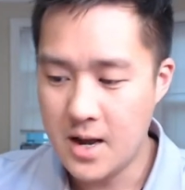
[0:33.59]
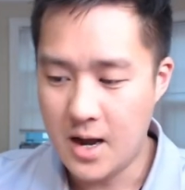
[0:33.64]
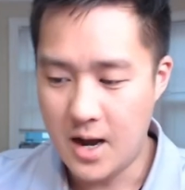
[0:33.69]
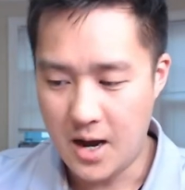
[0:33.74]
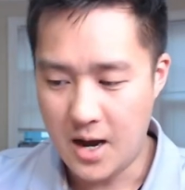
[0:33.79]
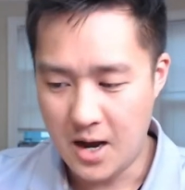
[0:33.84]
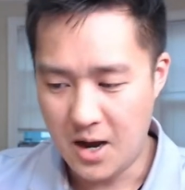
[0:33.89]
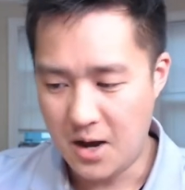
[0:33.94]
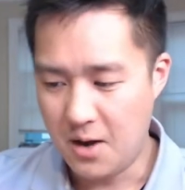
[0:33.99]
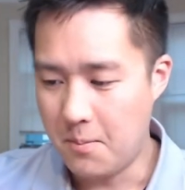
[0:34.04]

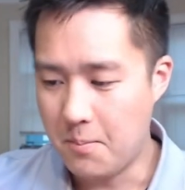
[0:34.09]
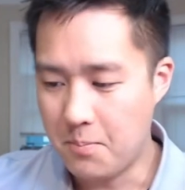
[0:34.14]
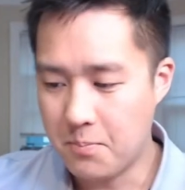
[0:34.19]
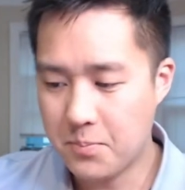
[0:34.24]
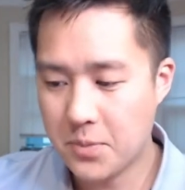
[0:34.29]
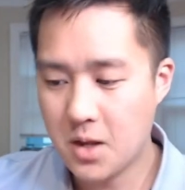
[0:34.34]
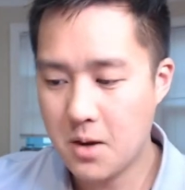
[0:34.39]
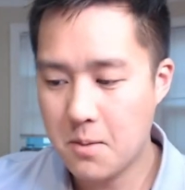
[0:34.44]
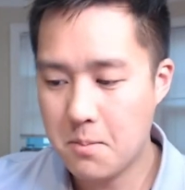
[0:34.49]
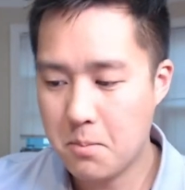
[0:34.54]
Um,
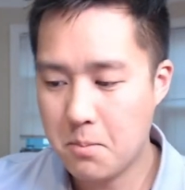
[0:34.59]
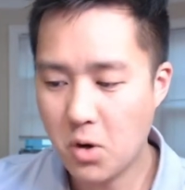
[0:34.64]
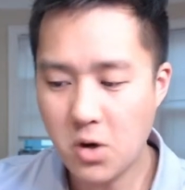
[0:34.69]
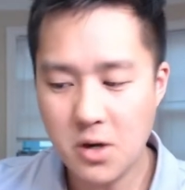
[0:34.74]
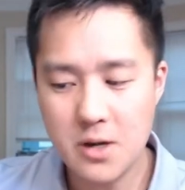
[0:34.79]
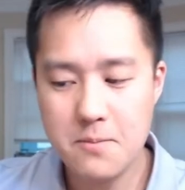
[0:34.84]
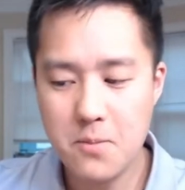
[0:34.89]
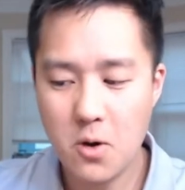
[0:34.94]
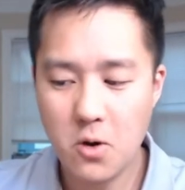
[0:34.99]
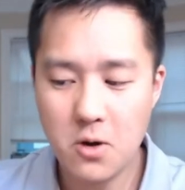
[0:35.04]

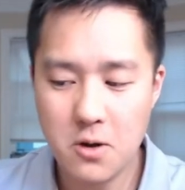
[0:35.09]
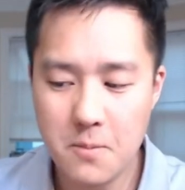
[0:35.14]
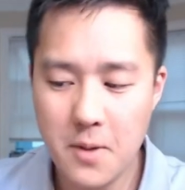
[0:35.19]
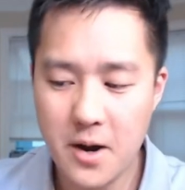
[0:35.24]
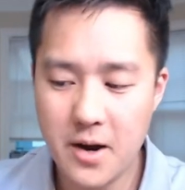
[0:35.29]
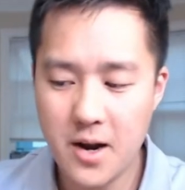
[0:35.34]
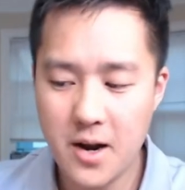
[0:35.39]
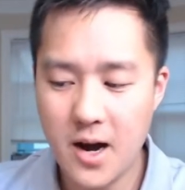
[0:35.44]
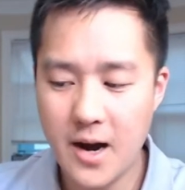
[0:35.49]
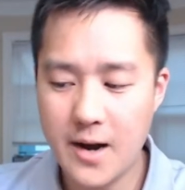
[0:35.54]
Poké,
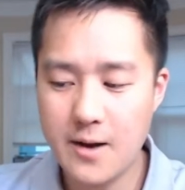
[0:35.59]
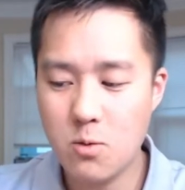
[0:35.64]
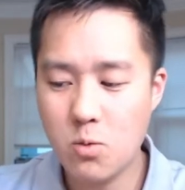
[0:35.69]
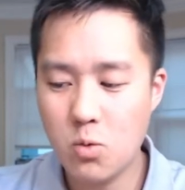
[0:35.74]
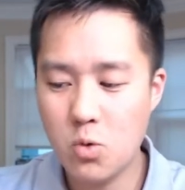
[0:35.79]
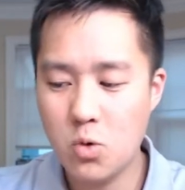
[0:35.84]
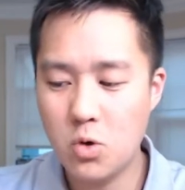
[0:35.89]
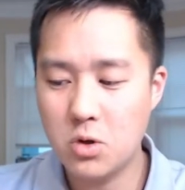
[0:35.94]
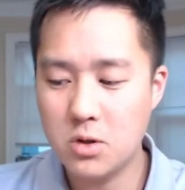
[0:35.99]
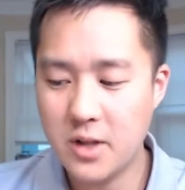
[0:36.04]
Pokemon,
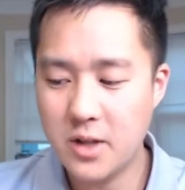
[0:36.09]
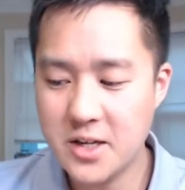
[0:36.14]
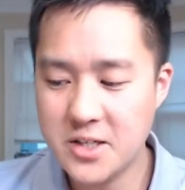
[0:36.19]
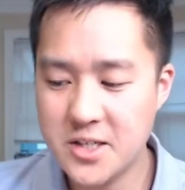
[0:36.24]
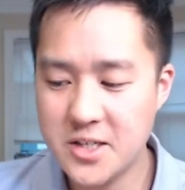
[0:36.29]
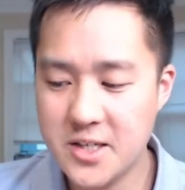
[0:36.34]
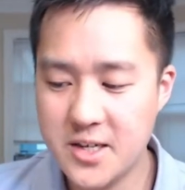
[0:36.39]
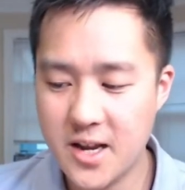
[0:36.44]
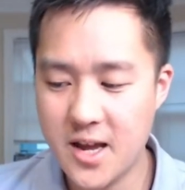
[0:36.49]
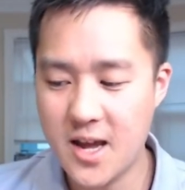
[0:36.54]
Hyrule
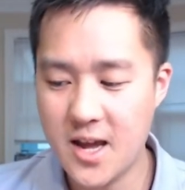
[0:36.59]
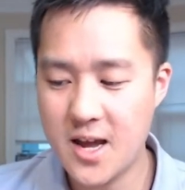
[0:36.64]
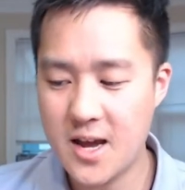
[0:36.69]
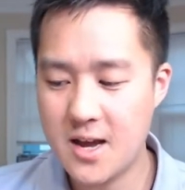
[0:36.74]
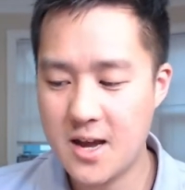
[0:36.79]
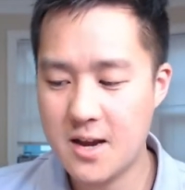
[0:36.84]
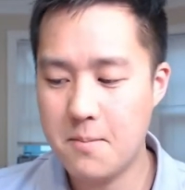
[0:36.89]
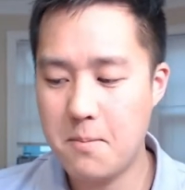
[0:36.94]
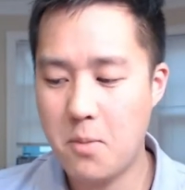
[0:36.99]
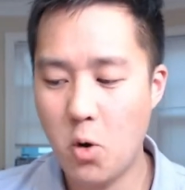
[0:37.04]
Legend,
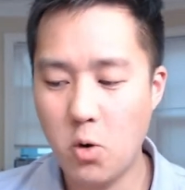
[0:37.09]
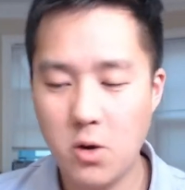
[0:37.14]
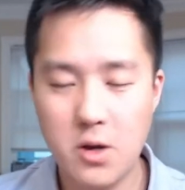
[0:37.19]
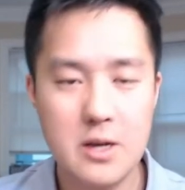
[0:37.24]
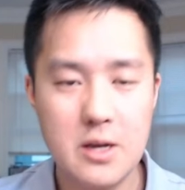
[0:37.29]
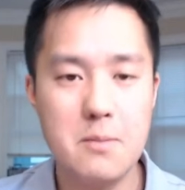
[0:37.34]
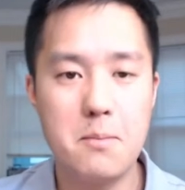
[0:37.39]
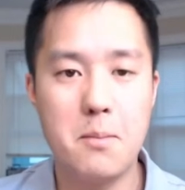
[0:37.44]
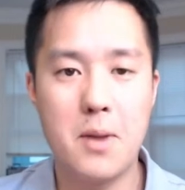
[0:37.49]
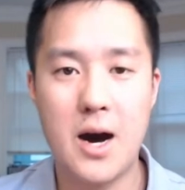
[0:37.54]
and
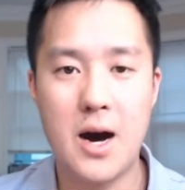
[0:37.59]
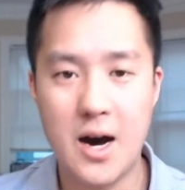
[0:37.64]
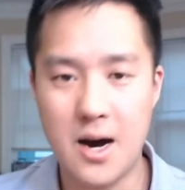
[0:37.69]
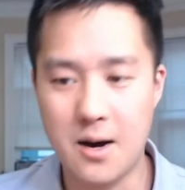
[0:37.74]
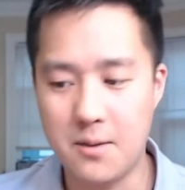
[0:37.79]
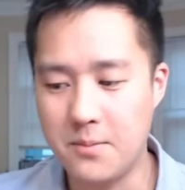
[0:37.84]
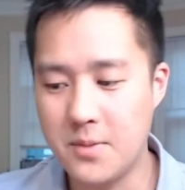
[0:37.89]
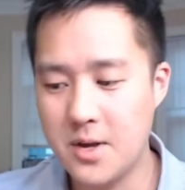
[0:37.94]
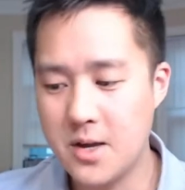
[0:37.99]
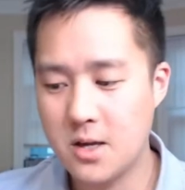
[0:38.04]

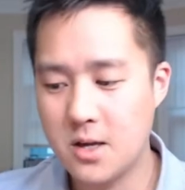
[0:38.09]
Pokemon.